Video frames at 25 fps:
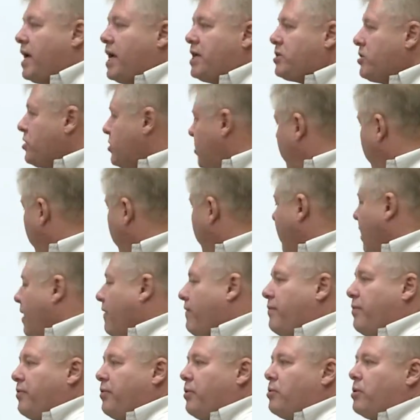There's not enough
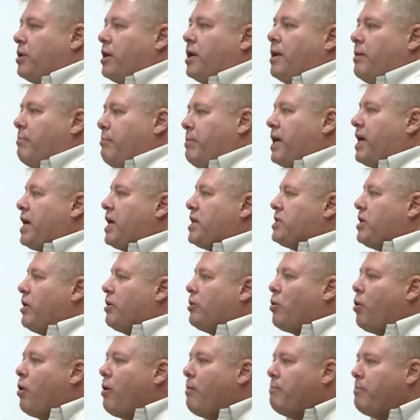of those, because they're
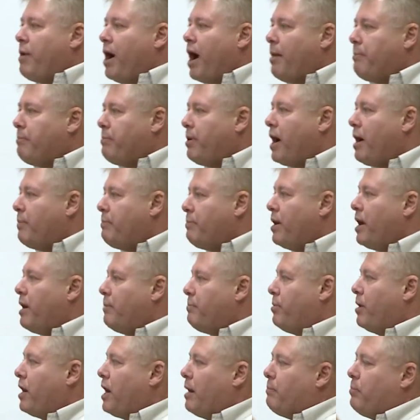going pop, pop, pop,
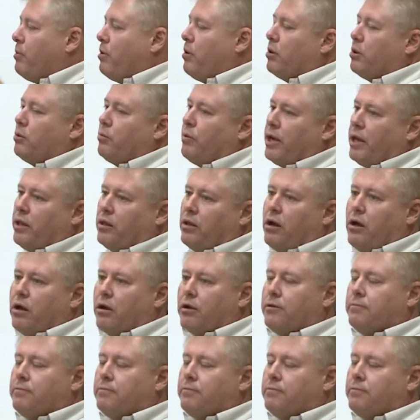pop all the way along.